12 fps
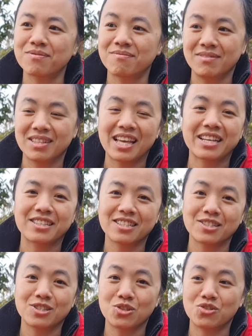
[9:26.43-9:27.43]
like
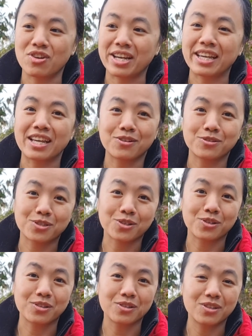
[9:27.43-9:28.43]
just to drink, and also
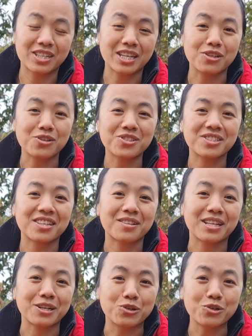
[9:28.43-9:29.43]
you can use it
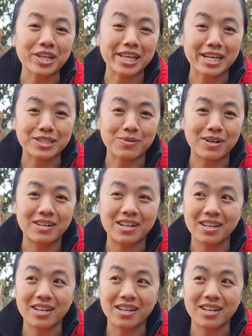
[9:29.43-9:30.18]
in cooking as well.